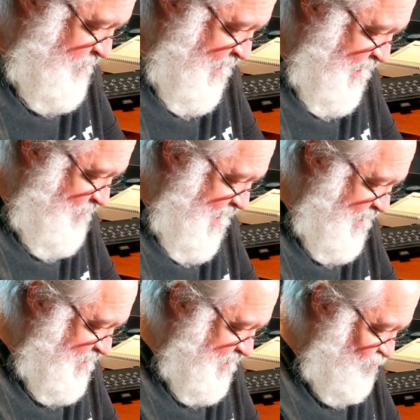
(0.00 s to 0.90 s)

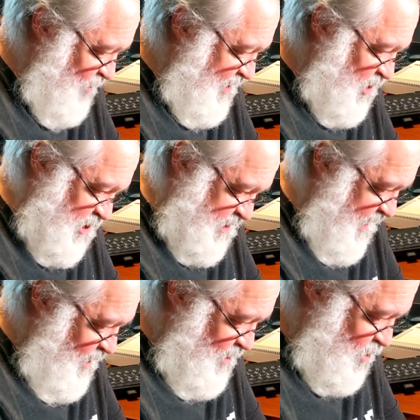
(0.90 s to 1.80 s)
He-Man reaches
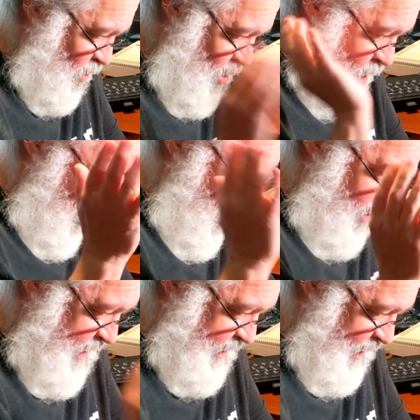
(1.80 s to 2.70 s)
Skeletor.
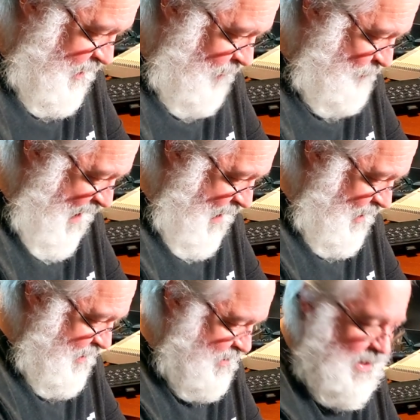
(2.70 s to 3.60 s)
Oh, they got a little
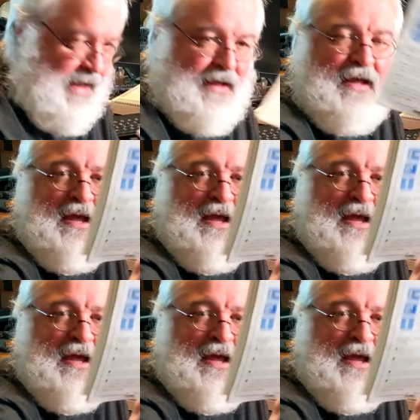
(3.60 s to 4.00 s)
battling thing.